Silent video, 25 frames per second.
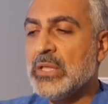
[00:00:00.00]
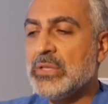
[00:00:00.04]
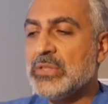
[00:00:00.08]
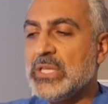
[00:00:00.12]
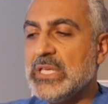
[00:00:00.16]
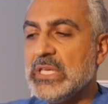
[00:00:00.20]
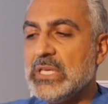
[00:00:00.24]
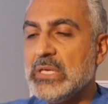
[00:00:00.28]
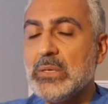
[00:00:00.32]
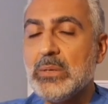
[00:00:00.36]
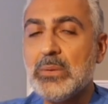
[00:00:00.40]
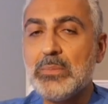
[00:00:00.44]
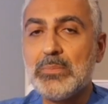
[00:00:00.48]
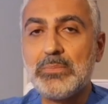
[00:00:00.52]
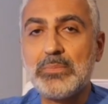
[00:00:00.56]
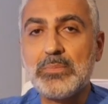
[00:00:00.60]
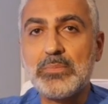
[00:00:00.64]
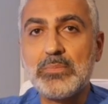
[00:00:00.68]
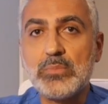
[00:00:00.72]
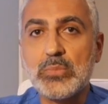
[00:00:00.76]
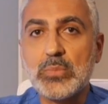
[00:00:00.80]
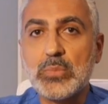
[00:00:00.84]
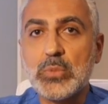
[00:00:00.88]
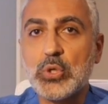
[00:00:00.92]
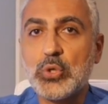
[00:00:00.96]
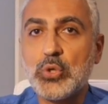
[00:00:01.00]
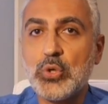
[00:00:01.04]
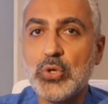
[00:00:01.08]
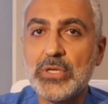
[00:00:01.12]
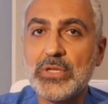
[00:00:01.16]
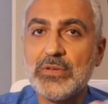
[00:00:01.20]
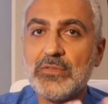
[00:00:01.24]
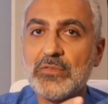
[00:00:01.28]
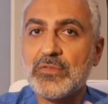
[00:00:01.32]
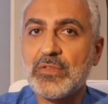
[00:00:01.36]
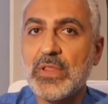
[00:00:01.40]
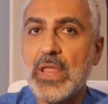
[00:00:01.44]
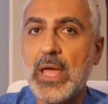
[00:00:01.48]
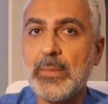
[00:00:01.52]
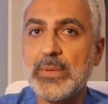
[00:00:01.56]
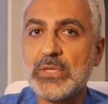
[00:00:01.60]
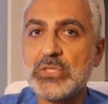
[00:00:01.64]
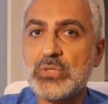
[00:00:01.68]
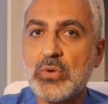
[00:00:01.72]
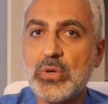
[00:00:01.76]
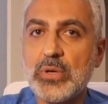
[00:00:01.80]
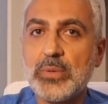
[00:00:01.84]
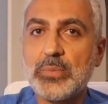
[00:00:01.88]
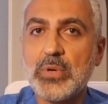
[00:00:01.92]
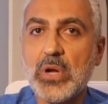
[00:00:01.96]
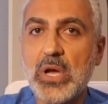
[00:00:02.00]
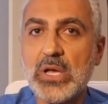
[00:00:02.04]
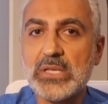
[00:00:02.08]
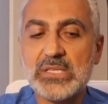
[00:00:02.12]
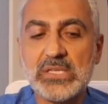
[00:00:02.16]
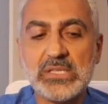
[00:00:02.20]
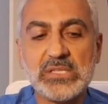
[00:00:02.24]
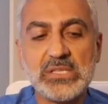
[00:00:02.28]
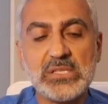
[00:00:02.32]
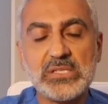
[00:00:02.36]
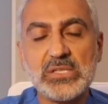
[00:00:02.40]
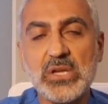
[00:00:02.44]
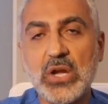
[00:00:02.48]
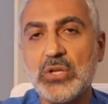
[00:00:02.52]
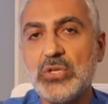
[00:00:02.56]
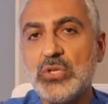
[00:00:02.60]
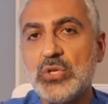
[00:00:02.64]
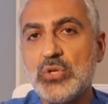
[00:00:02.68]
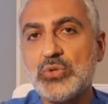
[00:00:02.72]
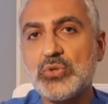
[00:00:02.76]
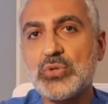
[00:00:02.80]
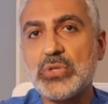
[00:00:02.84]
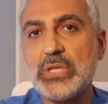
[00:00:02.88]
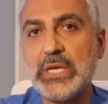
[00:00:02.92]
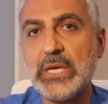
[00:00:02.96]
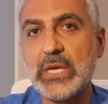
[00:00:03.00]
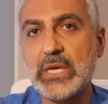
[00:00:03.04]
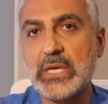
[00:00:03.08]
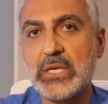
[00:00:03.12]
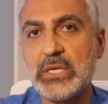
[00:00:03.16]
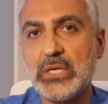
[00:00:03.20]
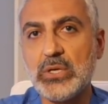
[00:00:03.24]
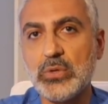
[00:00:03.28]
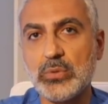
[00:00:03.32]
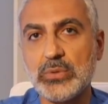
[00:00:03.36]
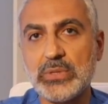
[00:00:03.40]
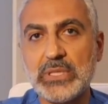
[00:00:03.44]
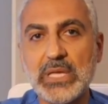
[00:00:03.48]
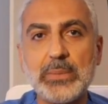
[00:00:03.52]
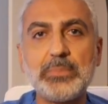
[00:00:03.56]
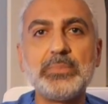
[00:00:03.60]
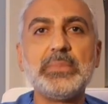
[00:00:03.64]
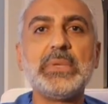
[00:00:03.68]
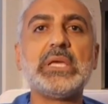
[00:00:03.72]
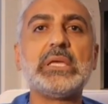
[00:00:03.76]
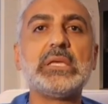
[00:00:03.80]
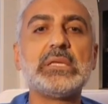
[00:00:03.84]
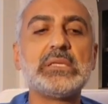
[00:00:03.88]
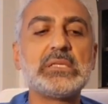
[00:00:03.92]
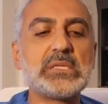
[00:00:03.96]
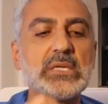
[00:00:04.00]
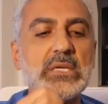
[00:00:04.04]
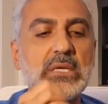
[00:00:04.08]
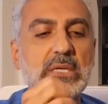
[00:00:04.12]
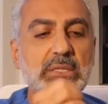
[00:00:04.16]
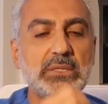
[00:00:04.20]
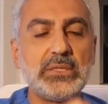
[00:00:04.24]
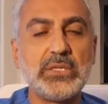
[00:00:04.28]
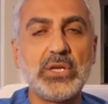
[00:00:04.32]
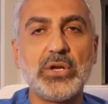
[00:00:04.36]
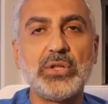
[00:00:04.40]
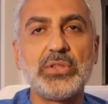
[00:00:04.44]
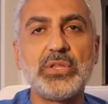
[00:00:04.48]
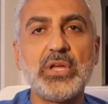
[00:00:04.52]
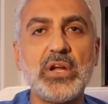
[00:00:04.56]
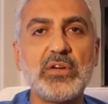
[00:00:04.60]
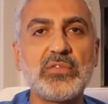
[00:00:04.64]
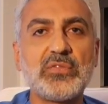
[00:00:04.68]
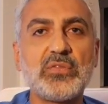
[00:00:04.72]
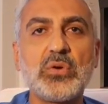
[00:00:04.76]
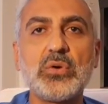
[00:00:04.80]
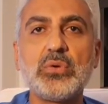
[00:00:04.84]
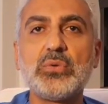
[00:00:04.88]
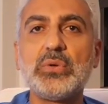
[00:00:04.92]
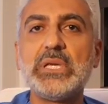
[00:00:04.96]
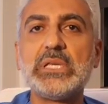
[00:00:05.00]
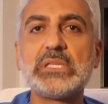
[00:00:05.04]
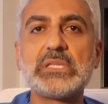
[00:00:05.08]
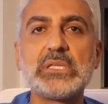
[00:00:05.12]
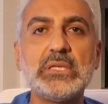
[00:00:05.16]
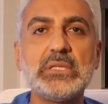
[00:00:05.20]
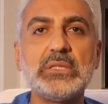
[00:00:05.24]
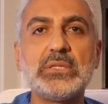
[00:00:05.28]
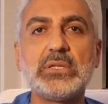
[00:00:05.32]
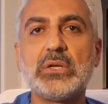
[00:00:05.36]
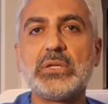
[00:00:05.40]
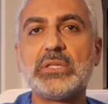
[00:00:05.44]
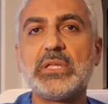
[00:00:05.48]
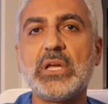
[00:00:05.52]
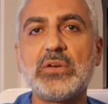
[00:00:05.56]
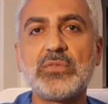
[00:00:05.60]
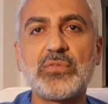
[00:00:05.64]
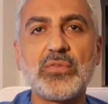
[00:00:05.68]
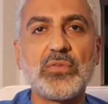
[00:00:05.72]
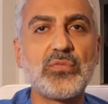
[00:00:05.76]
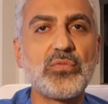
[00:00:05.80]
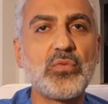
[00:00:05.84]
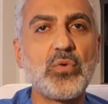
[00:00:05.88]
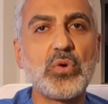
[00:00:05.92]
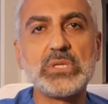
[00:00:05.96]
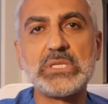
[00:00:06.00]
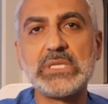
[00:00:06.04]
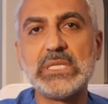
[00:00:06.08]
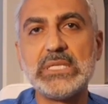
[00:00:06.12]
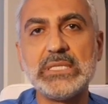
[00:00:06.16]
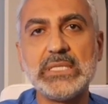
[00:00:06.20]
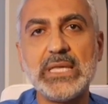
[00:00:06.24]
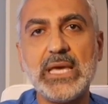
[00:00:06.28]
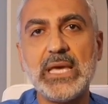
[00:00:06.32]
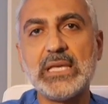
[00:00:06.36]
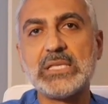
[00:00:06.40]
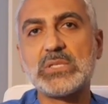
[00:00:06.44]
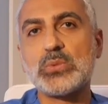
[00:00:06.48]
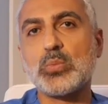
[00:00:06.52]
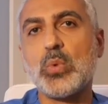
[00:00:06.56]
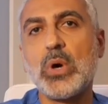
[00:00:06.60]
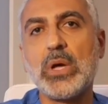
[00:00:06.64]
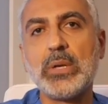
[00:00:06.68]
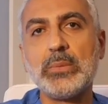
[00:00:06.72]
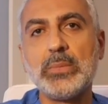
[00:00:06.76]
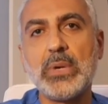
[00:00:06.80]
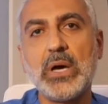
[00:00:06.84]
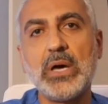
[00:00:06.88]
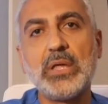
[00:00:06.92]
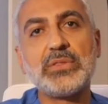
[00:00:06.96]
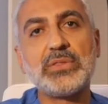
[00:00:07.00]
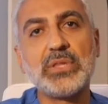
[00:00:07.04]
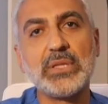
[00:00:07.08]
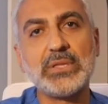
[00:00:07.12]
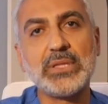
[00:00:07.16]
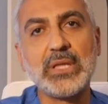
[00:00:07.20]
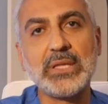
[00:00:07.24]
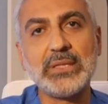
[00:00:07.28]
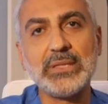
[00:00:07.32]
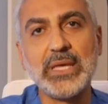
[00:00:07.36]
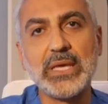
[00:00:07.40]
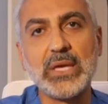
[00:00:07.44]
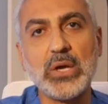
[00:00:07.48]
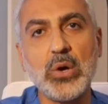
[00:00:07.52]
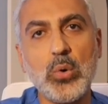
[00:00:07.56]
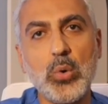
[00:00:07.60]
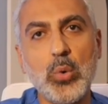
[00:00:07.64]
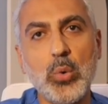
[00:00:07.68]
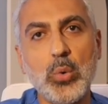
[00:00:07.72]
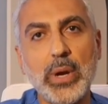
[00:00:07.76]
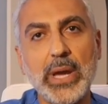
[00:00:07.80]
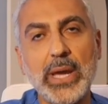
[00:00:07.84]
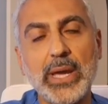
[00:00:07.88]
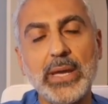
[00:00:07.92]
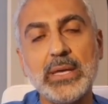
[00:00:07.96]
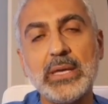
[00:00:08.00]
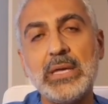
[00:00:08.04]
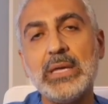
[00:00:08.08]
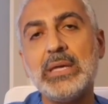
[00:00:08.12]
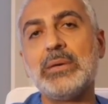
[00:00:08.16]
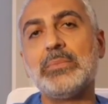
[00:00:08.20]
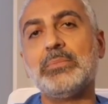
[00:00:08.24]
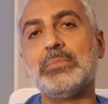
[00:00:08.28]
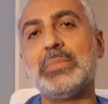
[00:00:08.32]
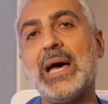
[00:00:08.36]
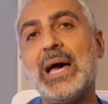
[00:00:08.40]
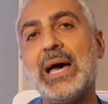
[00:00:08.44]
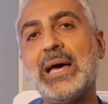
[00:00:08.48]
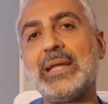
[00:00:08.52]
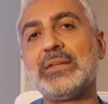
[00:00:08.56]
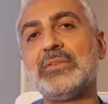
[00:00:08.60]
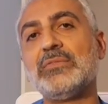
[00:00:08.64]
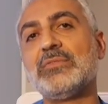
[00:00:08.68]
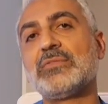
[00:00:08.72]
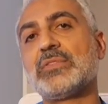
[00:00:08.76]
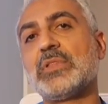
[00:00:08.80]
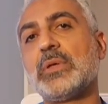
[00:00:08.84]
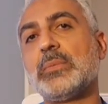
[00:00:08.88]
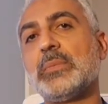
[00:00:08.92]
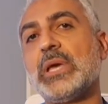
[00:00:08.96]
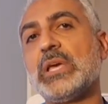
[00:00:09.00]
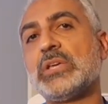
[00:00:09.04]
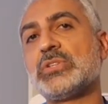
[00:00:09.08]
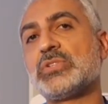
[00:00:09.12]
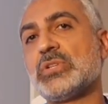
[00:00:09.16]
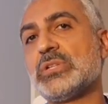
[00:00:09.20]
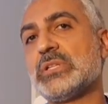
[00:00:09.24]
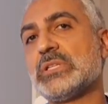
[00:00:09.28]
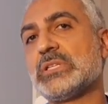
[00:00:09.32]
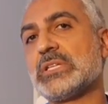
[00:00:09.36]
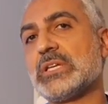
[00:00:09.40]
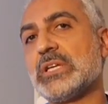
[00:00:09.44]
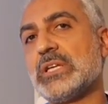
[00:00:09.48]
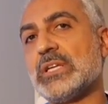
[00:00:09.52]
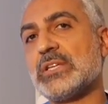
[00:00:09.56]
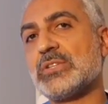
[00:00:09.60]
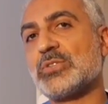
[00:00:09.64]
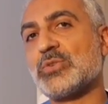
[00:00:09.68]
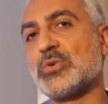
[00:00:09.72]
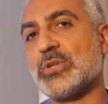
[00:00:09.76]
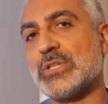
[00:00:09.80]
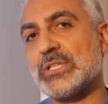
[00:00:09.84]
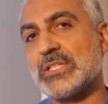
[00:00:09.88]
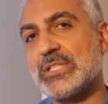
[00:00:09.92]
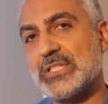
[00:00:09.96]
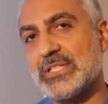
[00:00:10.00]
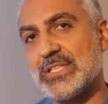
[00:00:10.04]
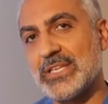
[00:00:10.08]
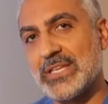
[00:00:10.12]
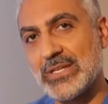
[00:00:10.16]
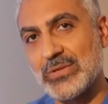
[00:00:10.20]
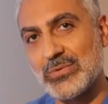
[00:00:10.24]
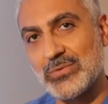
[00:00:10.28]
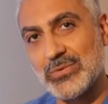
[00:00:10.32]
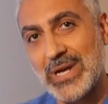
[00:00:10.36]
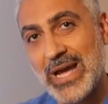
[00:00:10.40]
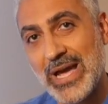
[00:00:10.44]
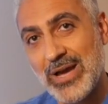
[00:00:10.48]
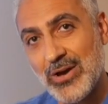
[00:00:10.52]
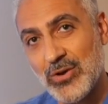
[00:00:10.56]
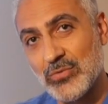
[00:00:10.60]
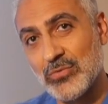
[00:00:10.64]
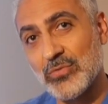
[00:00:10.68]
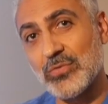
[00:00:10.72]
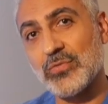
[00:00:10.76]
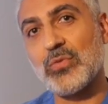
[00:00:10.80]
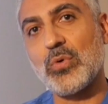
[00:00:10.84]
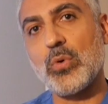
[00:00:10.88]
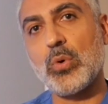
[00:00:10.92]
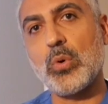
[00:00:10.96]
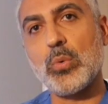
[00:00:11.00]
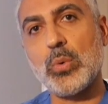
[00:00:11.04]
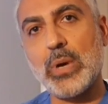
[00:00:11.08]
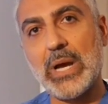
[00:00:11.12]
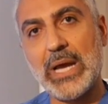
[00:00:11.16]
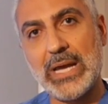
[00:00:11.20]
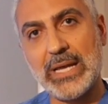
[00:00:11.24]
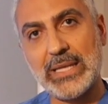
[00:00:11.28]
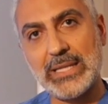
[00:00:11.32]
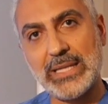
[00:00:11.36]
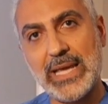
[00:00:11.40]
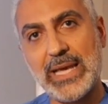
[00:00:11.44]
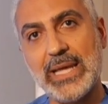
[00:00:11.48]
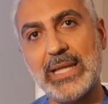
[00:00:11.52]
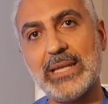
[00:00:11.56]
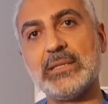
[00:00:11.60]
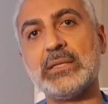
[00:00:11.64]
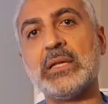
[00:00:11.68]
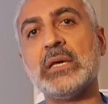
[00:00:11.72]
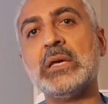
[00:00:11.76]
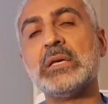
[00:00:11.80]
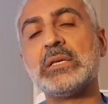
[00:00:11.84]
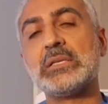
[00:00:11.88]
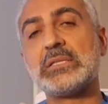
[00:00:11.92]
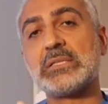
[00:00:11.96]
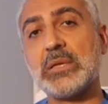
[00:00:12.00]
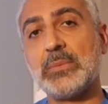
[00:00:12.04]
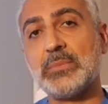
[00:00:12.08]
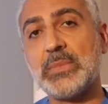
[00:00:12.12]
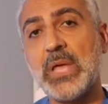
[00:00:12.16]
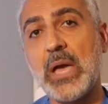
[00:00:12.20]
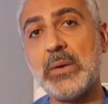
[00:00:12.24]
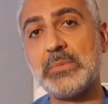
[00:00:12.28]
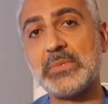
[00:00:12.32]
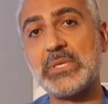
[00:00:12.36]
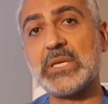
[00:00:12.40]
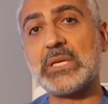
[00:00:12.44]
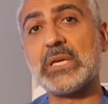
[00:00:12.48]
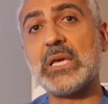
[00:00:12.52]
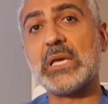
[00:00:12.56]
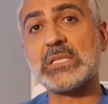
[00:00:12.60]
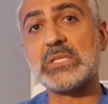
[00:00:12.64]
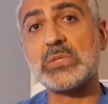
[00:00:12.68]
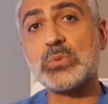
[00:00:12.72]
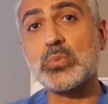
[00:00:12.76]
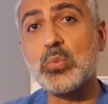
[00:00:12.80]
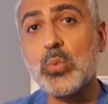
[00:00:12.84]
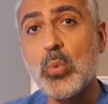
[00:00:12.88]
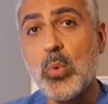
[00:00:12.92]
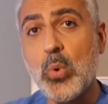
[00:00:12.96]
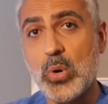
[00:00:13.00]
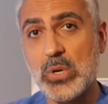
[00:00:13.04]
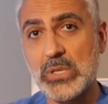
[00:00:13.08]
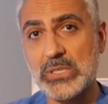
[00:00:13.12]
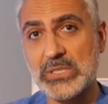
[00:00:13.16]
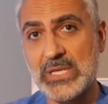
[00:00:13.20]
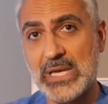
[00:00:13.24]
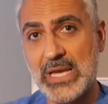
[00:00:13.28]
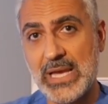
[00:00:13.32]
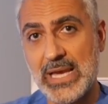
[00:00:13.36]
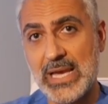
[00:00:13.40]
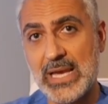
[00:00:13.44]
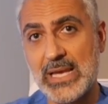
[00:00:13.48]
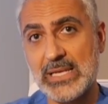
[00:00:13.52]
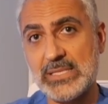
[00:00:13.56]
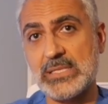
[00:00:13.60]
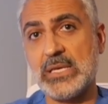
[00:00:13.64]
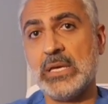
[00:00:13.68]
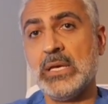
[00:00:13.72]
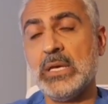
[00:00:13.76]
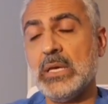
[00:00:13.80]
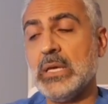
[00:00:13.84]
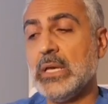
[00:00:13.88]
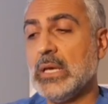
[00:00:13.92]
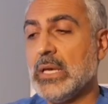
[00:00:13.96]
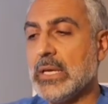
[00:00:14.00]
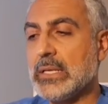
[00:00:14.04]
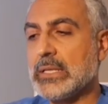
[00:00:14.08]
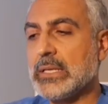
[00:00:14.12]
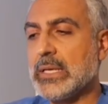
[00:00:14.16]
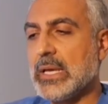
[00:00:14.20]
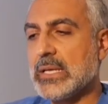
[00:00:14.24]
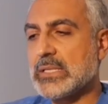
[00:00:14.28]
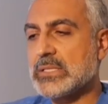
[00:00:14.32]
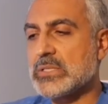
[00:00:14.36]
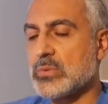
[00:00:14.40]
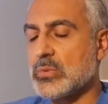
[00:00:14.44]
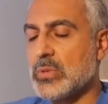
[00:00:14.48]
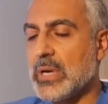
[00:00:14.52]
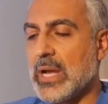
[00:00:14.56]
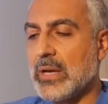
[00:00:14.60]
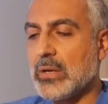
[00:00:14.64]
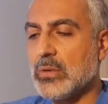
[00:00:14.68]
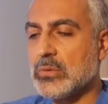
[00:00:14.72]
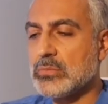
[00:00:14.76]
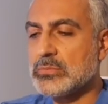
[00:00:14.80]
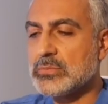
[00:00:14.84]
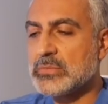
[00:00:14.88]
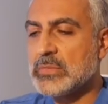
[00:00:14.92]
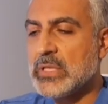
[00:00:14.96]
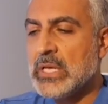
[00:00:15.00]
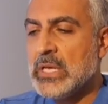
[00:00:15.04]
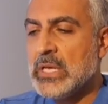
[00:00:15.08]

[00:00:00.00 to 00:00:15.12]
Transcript: the good inflammatory processes are usually acute. That means they're there for a reason, they're there for 14 days, 1 month, and then they go away. Bad inflammation is gonna sort of stick around for a while, and sometimes it gets worse as it gets around.